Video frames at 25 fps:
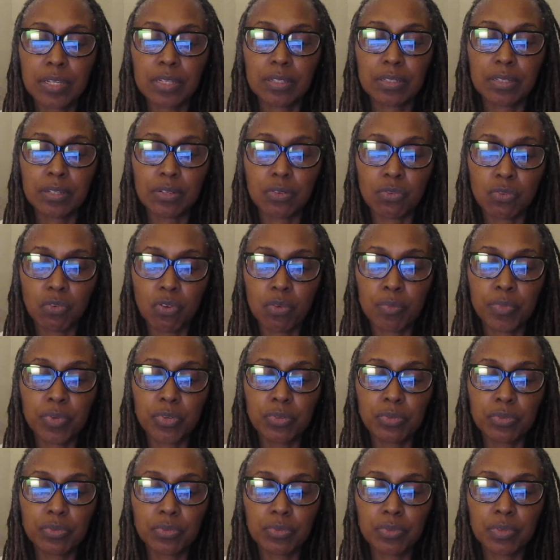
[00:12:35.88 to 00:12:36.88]
to
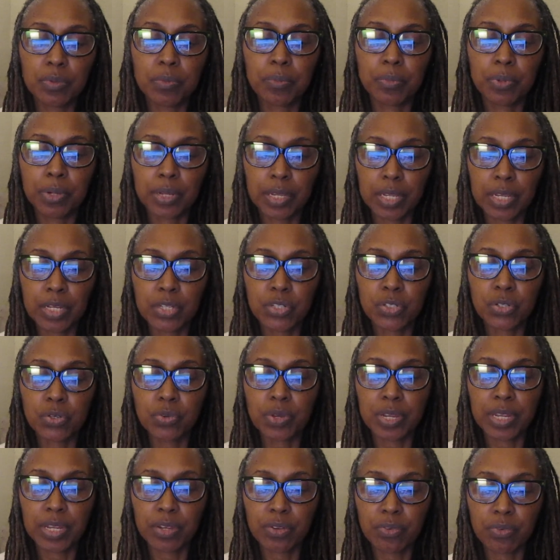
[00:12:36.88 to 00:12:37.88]
normal
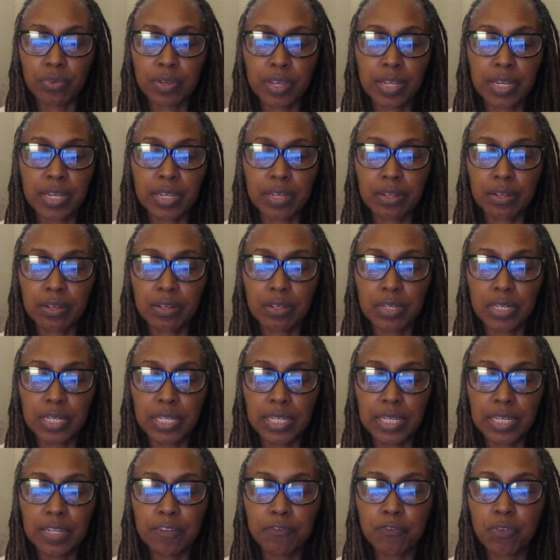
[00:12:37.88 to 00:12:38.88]
pleasure in creating a
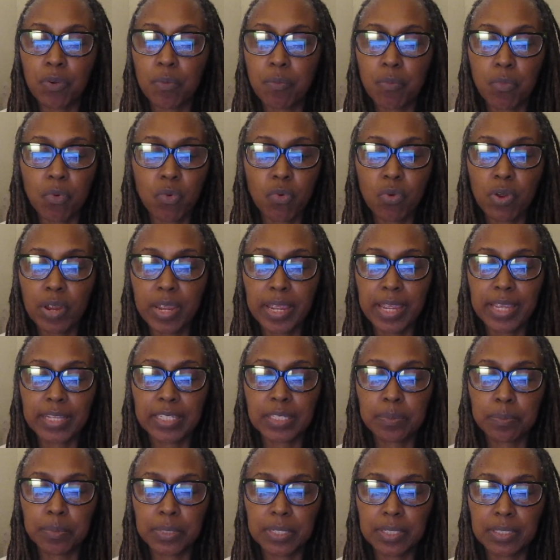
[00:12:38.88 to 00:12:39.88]
need for more
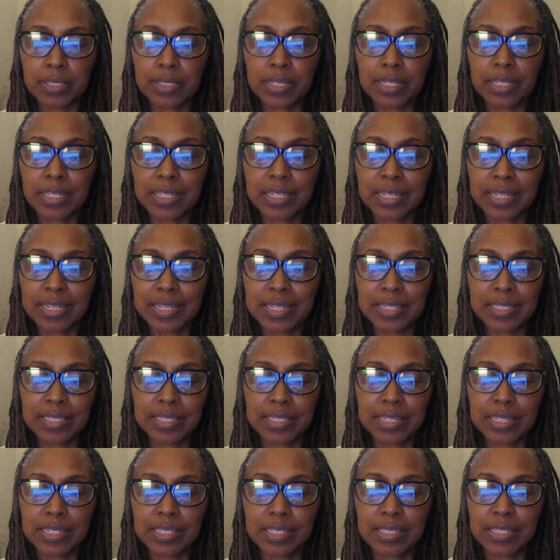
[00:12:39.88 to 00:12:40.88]
explicit
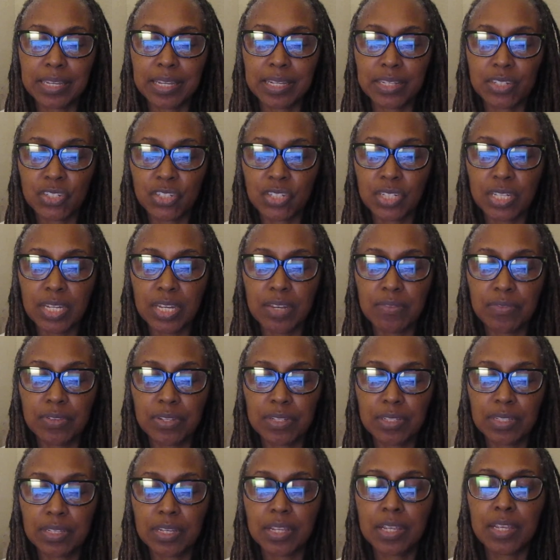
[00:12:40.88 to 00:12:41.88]
content to achieve
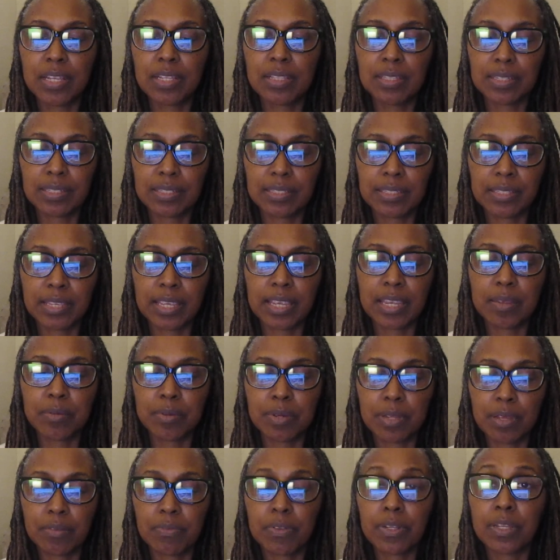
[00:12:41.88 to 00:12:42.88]
this, the
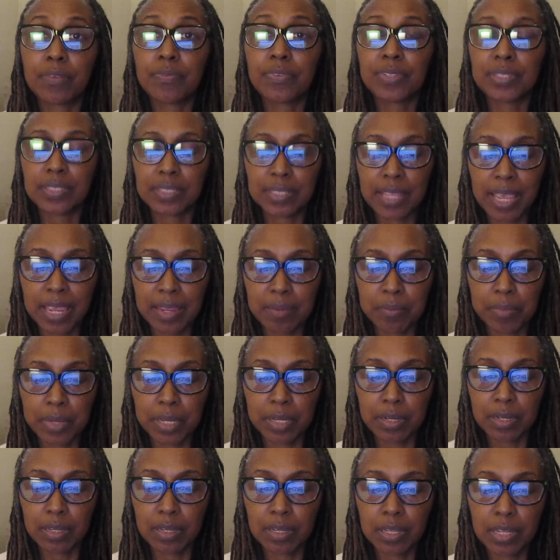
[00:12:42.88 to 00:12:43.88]
same level of
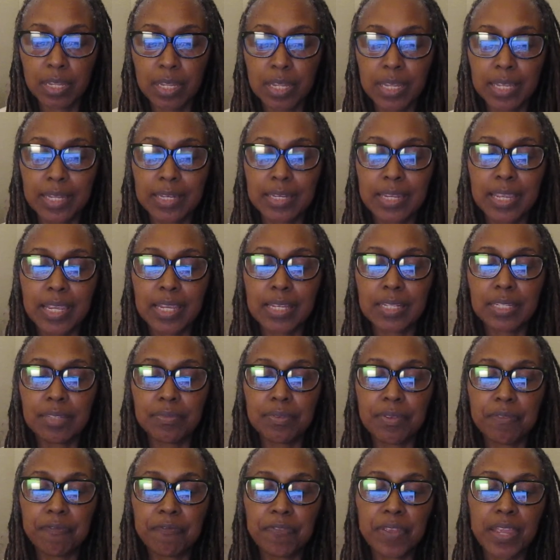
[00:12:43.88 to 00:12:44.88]
excitement.
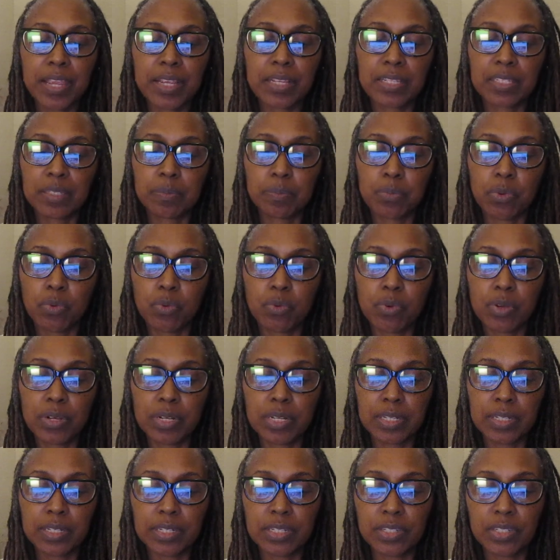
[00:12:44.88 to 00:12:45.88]
Negative effects
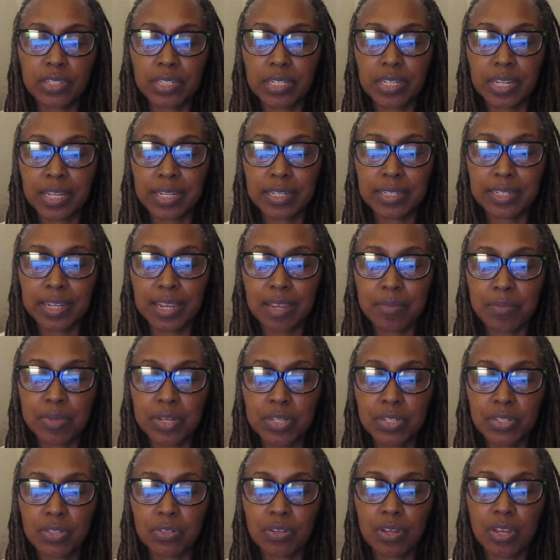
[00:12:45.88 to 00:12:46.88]
porn addiction can
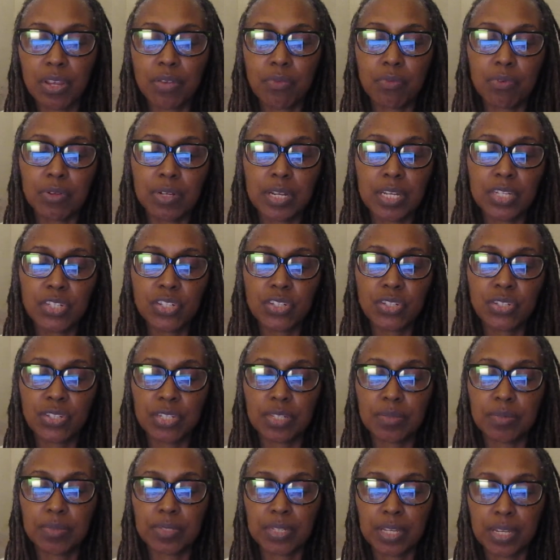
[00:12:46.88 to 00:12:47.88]
damage
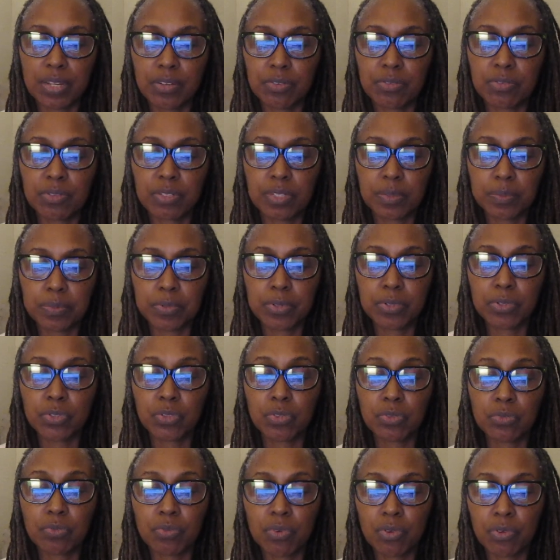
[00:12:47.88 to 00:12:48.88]
relationships, hinder
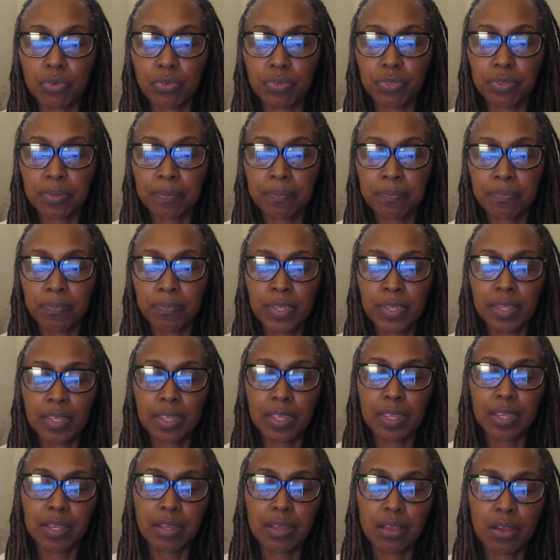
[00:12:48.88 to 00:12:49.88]
spiritual growth,
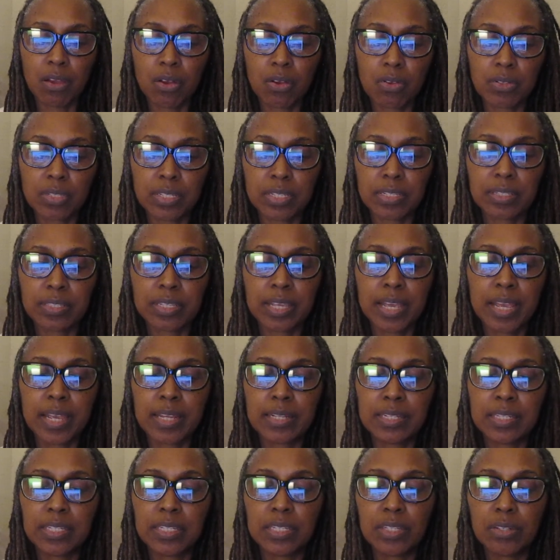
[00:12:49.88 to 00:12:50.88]
and cause
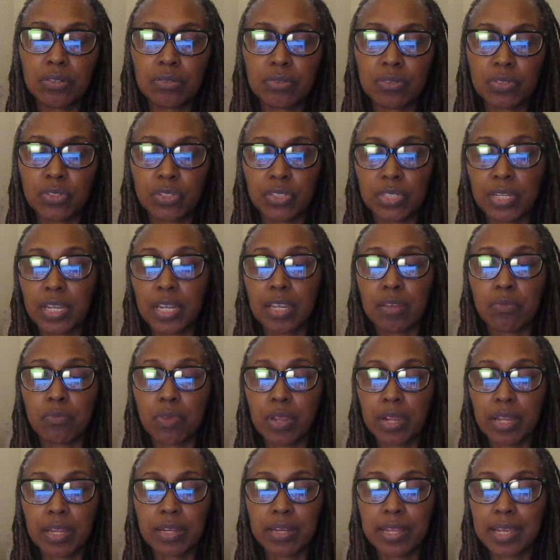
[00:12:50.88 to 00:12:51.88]
anxiety, guilt, and shame.
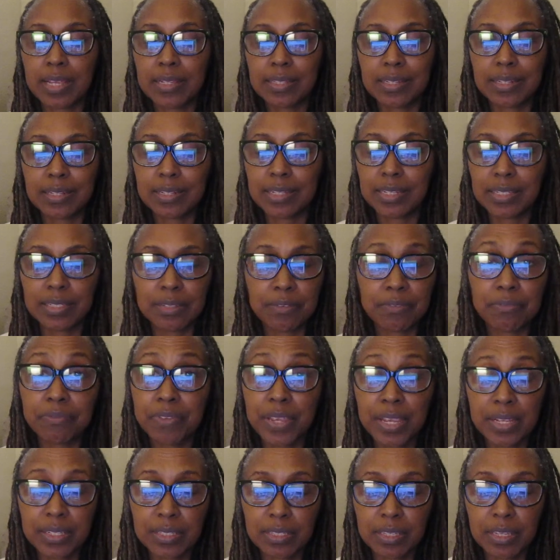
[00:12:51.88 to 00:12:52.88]
Recognizing these
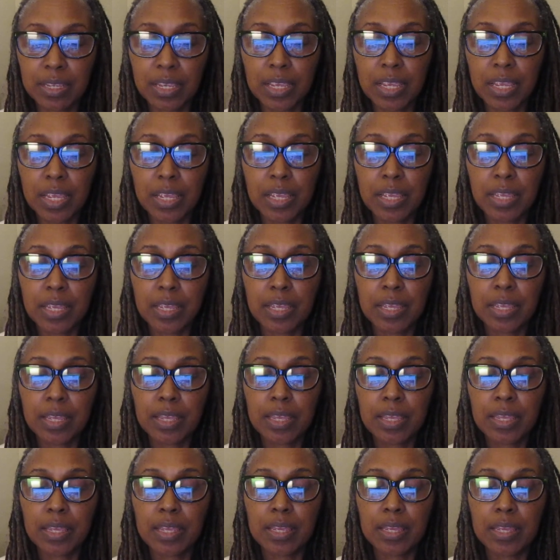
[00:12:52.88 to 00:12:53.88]
effects
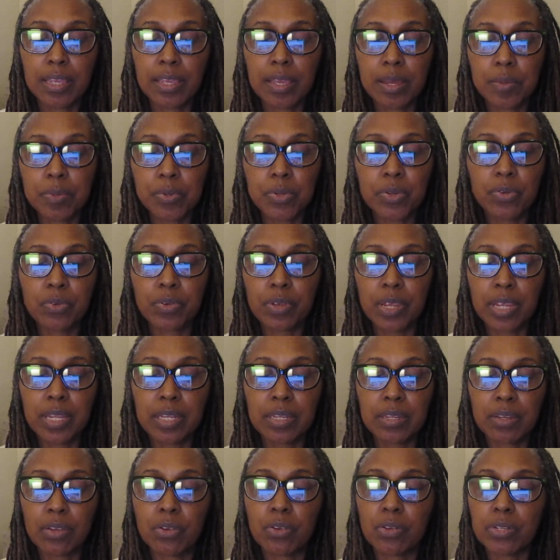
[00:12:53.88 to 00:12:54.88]
help
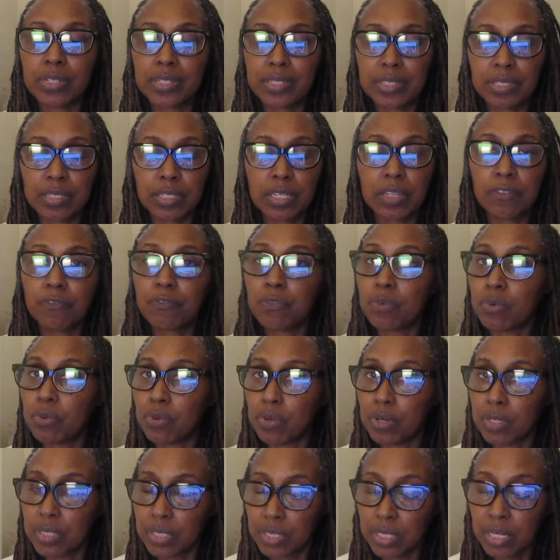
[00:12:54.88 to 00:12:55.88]
create urgency
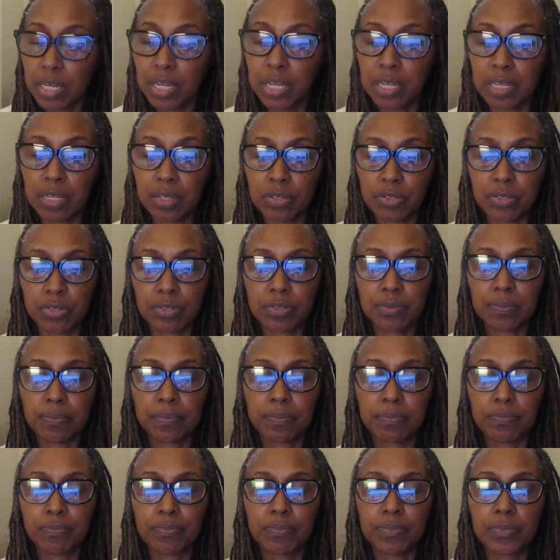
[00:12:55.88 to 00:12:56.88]
for change.
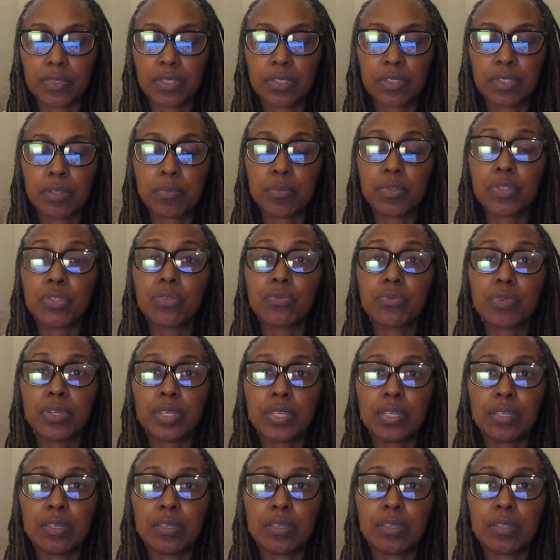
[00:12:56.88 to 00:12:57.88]
Number
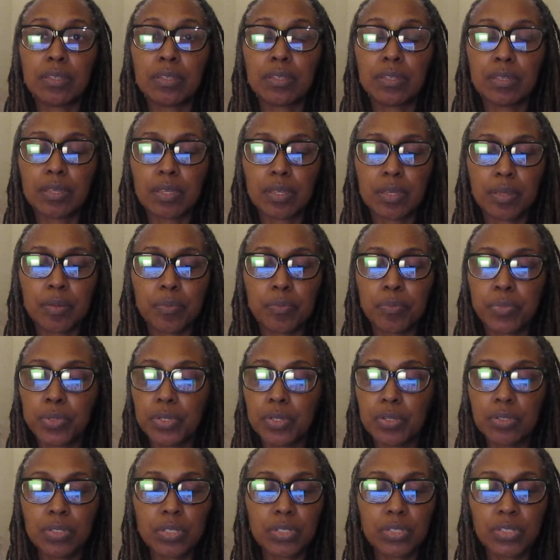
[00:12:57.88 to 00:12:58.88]
three,
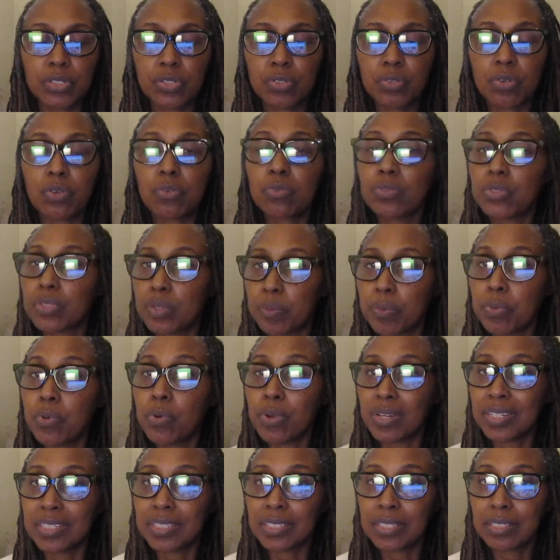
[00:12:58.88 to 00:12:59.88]
build a strong
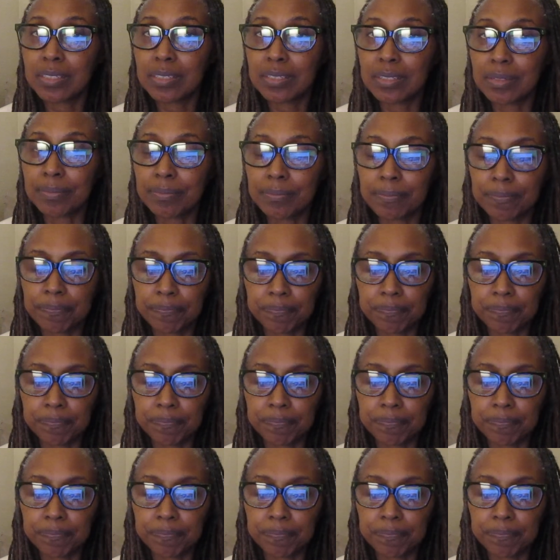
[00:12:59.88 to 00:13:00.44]
support system.